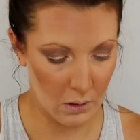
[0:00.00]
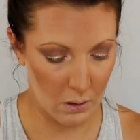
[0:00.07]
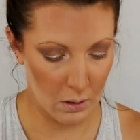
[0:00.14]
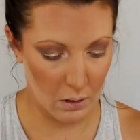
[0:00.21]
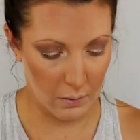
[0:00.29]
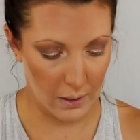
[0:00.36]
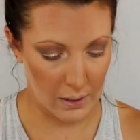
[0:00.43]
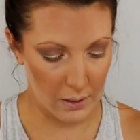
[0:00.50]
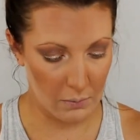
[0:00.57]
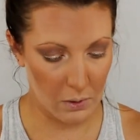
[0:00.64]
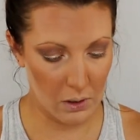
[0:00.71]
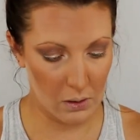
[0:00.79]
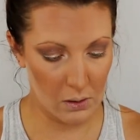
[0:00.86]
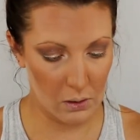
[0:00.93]
Alright, I'm
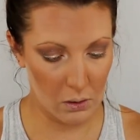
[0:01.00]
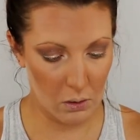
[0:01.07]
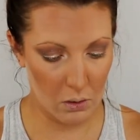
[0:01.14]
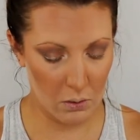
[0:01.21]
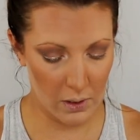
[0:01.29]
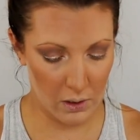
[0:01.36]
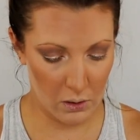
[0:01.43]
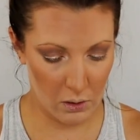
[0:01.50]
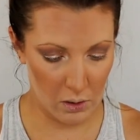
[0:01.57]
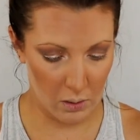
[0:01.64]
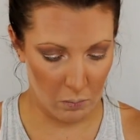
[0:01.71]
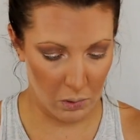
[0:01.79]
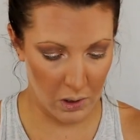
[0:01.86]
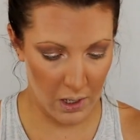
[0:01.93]
going to go into
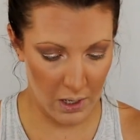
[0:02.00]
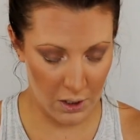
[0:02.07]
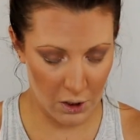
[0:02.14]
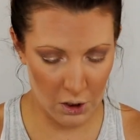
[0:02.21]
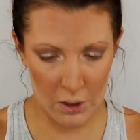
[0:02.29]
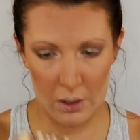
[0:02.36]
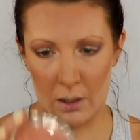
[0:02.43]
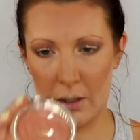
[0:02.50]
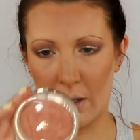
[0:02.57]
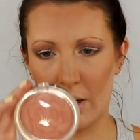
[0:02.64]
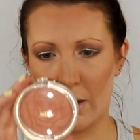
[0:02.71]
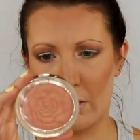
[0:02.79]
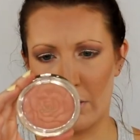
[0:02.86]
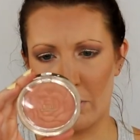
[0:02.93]
the blush.
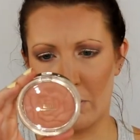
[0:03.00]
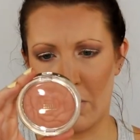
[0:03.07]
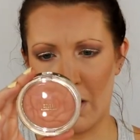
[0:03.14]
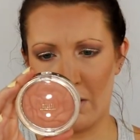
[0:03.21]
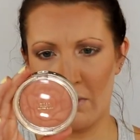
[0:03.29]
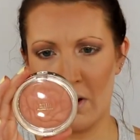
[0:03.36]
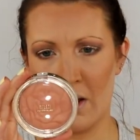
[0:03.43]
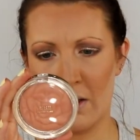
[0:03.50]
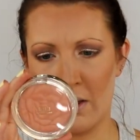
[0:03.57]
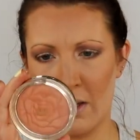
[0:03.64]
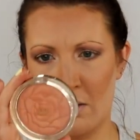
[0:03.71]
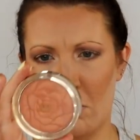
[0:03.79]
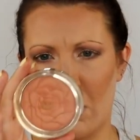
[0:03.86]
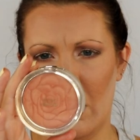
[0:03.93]
I've got
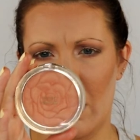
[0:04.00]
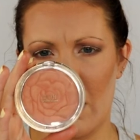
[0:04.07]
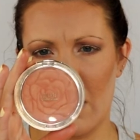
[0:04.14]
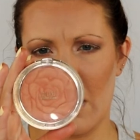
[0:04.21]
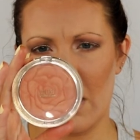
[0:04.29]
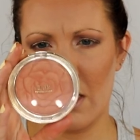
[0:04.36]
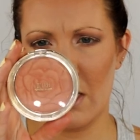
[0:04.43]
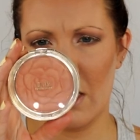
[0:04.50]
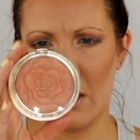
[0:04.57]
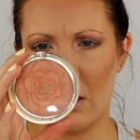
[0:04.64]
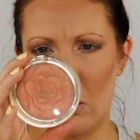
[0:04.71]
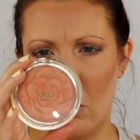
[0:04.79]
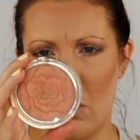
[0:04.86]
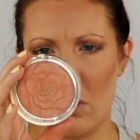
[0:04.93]
the Milani
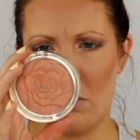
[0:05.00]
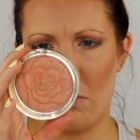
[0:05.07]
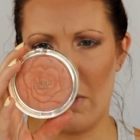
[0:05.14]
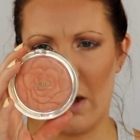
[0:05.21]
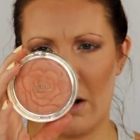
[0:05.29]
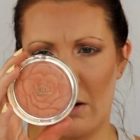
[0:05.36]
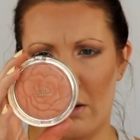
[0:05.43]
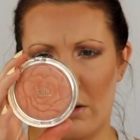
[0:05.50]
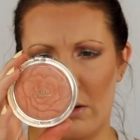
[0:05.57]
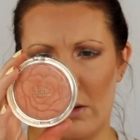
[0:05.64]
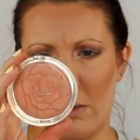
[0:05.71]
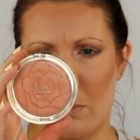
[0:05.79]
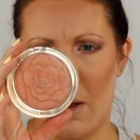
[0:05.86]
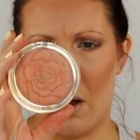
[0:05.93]
Warm
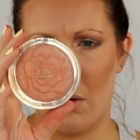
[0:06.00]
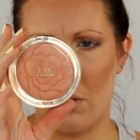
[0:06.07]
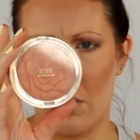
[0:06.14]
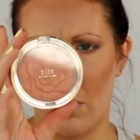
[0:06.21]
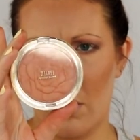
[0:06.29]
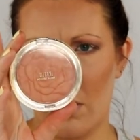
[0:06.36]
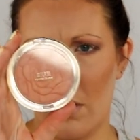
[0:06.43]
Petals Powder